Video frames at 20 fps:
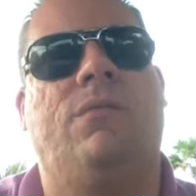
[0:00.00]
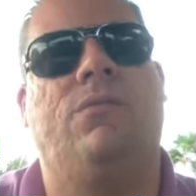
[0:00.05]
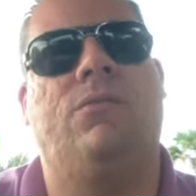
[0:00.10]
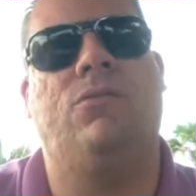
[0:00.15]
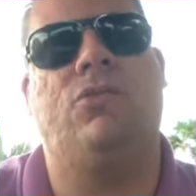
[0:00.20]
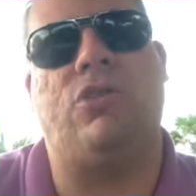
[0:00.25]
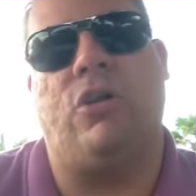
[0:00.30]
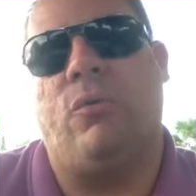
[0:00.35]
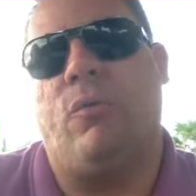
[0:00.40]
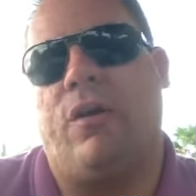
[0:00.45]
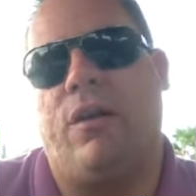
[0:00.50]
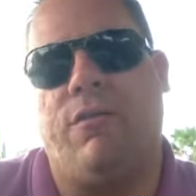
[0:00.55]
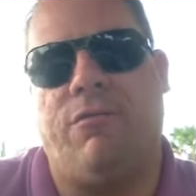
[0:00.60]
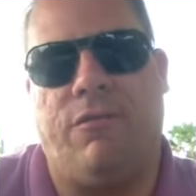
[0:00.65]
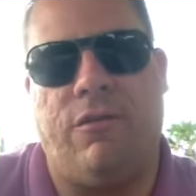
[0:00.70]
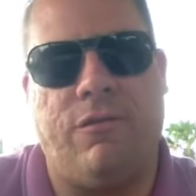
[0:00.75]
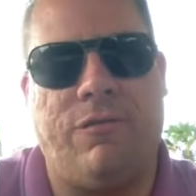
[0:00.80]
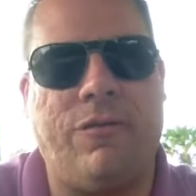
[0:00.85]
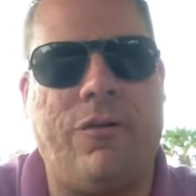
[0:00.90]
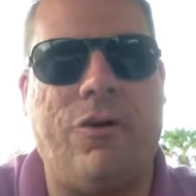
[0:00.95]
So what if
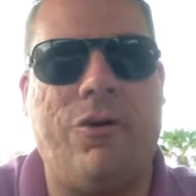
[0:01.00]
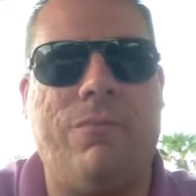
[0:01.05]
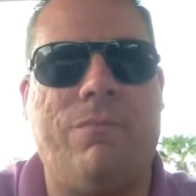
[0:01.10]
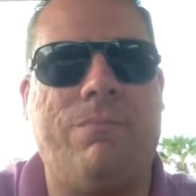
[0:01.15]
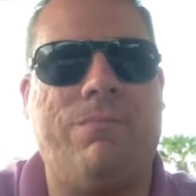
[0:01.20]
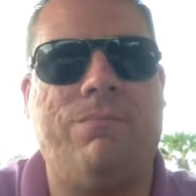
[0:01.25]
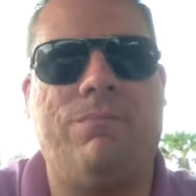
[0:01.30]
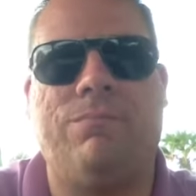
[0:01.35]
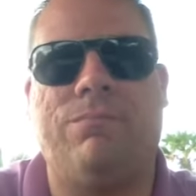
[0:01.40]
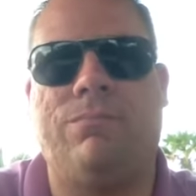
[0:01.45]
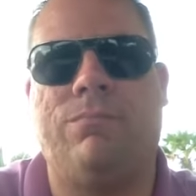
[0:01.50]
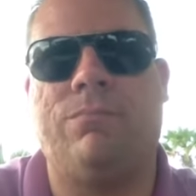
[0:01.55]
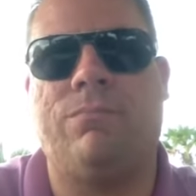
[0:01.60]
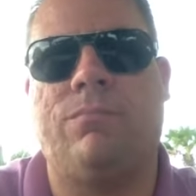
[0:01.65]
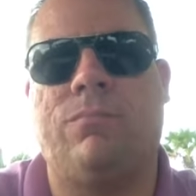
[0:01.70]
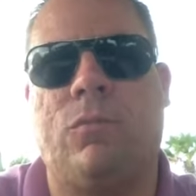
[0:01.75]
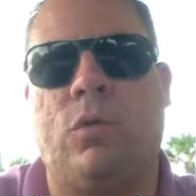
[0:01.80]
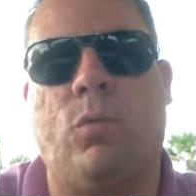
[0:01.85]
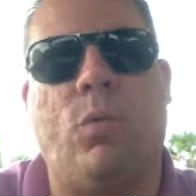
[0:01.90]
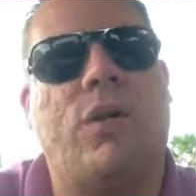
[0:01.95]
you fall?
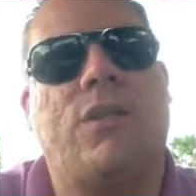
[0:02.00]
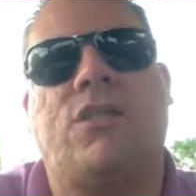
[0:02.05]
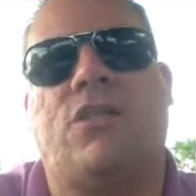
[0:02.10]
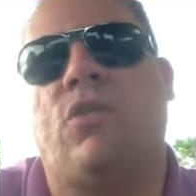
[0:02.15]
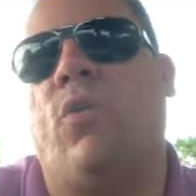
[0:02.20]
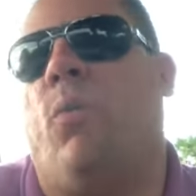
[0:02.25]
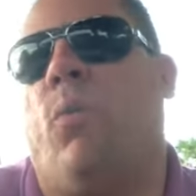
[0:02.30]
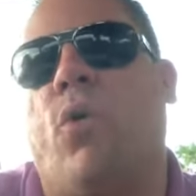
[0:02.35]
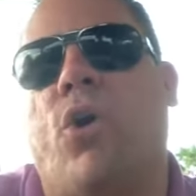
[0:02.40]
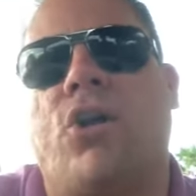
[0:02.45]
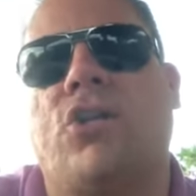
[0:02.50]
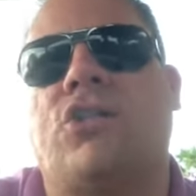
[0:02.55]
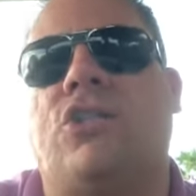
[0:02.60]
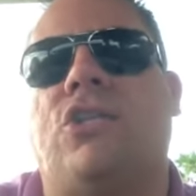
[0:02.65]
What's the worst